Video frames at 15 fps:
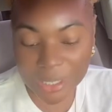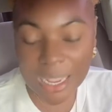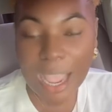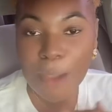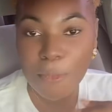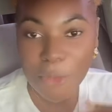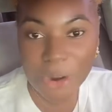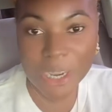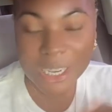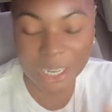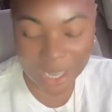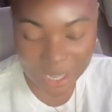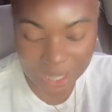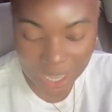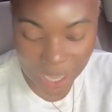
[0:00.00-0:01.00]
I'm working
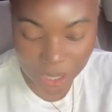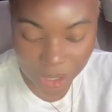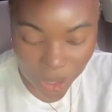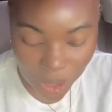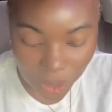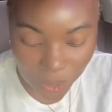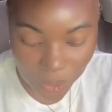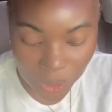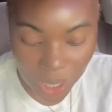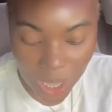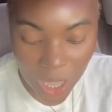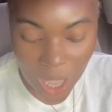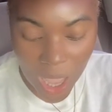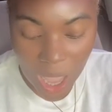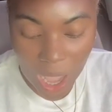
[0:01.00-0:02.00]
on that now.
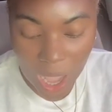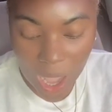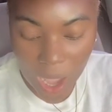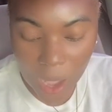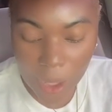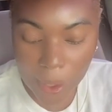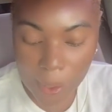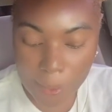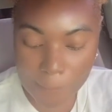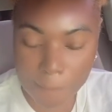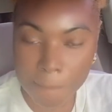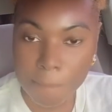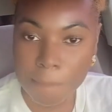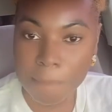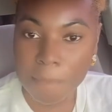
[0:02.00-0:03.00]

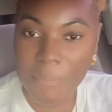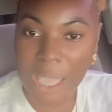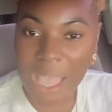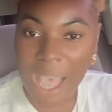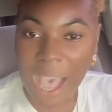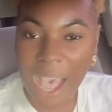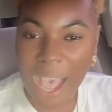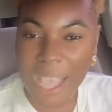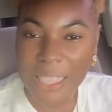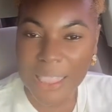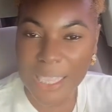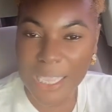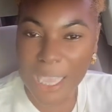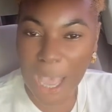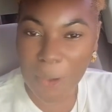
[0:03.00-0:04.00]
I
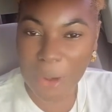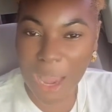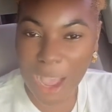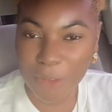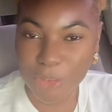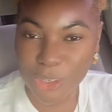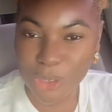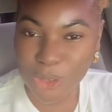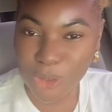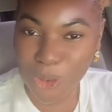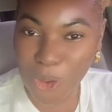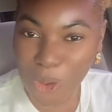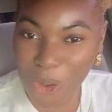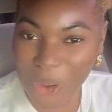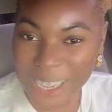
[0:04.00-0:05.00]
think I would have to
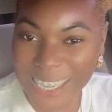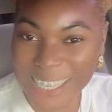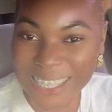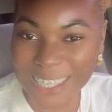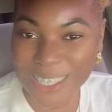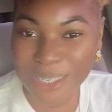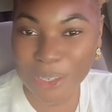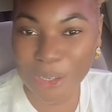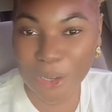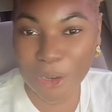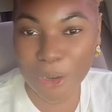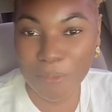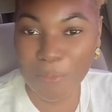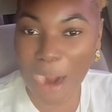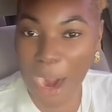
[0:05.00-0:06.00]
go
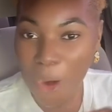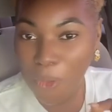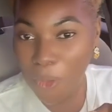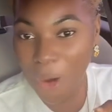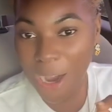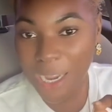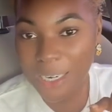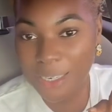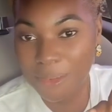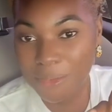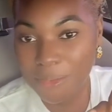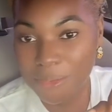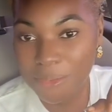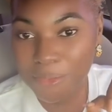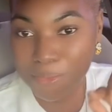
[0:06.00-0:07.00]
into part
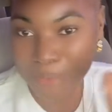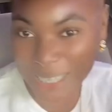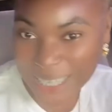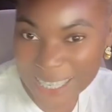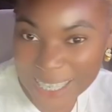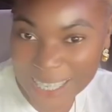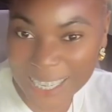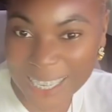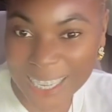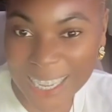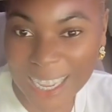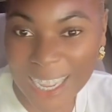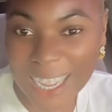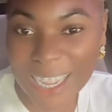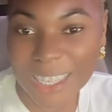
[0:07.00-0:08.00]
1B
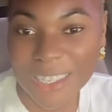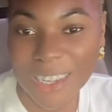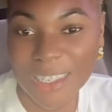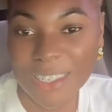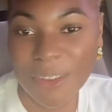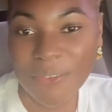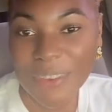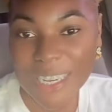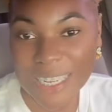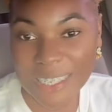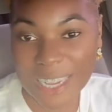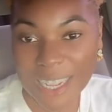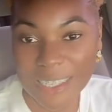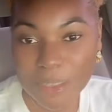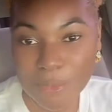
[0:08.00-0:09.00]
just to finish
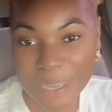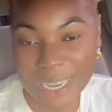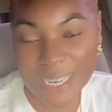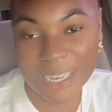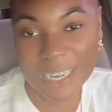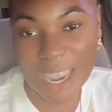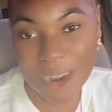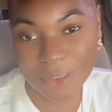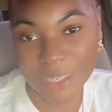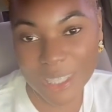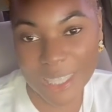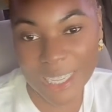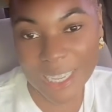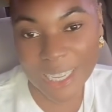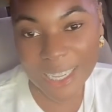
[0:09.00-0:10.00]
explaining
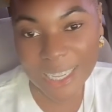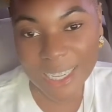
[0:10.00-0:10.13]
everything.